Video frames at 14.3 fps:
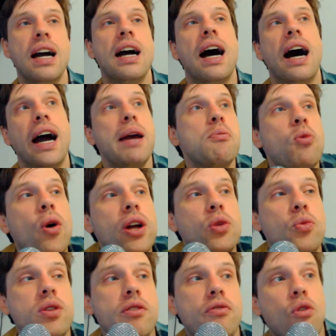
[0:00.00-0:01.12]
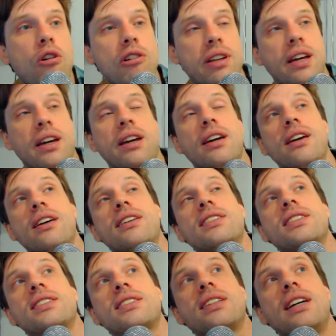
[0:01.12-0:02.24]
I am one with the
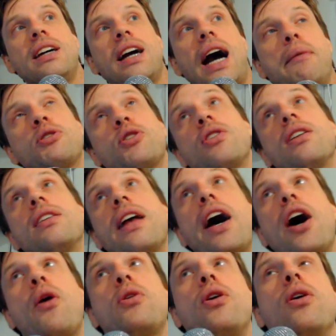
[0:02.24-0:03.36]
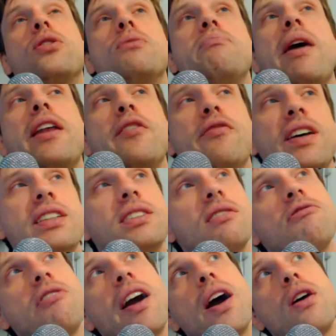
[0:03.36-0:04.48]
vortex. I'm just going to allow it all to manifest
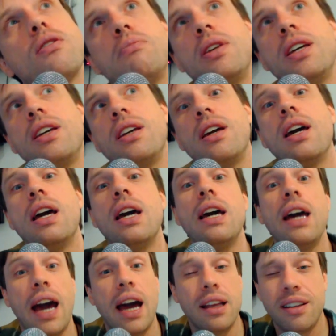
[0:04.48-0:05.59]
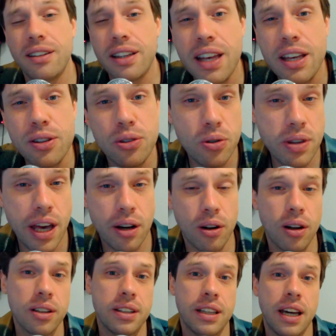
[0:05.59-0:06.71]
around me. And they do that
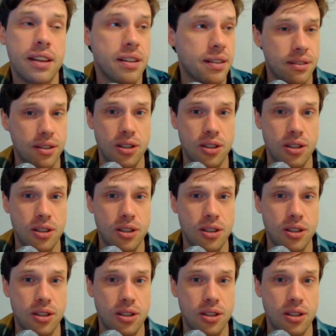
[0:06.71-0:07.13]
all day. Then,